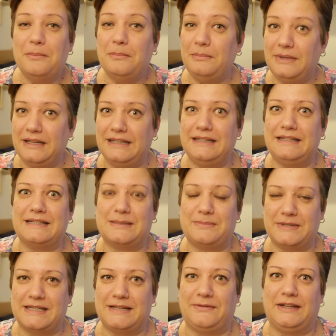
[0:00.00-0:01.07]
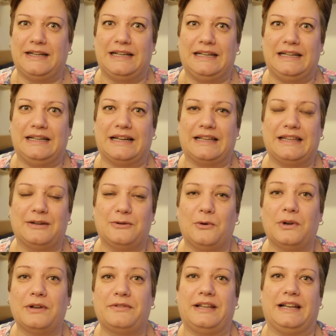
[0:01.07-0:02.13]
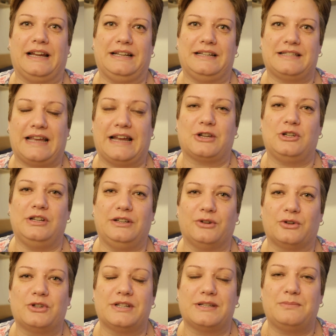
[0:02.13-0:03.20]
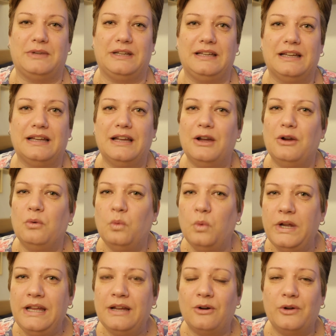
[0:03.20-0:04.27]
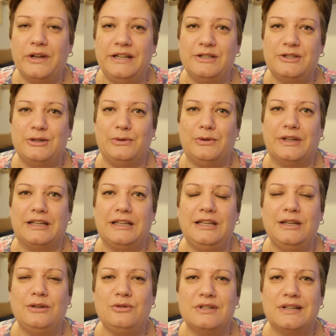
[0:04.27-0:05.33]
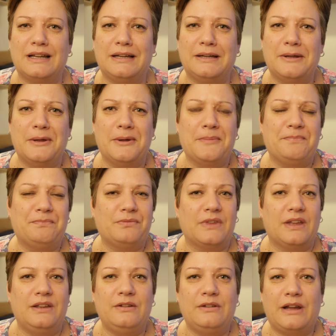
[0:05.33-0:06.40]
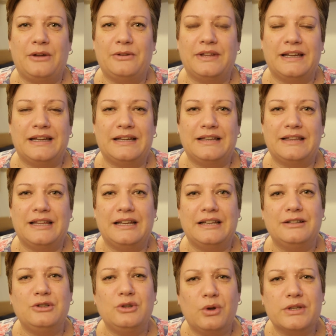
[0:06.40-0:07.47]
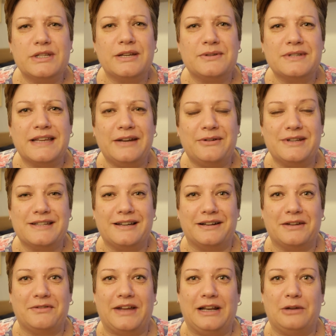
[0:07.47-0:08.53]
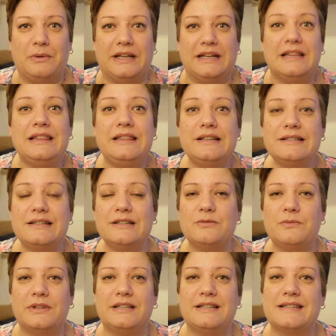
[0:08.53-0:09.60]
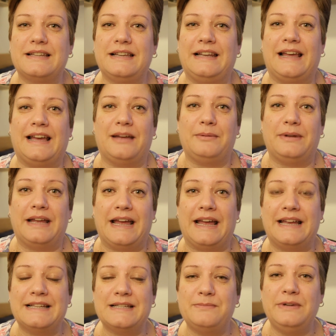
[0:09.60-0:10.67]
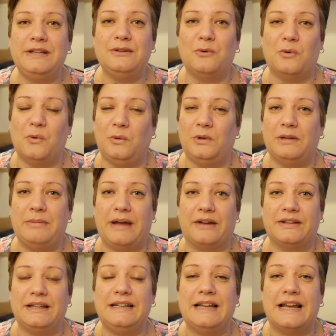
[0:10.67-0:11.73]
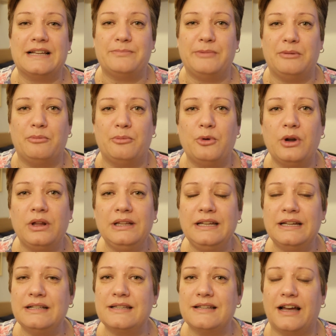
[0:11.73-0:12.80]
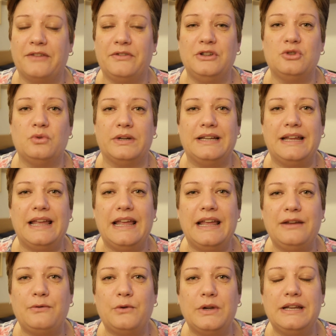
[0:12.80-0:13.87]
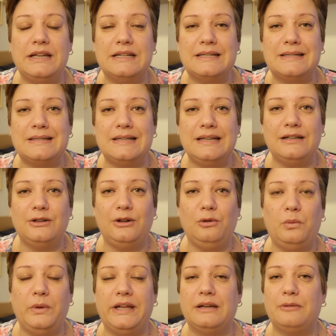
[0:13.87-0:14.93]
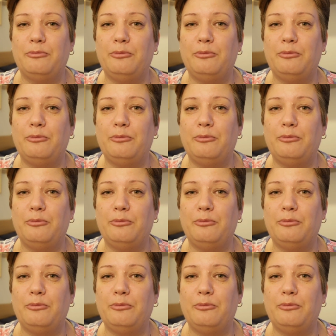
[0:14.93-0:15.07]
me specifically, I think all of the ladies, actually, not just me, we are into the cuter, you know, the not so scary side of Halloween. And this is what this collab has been all about. It has been brilliant. I've enjoyed every single week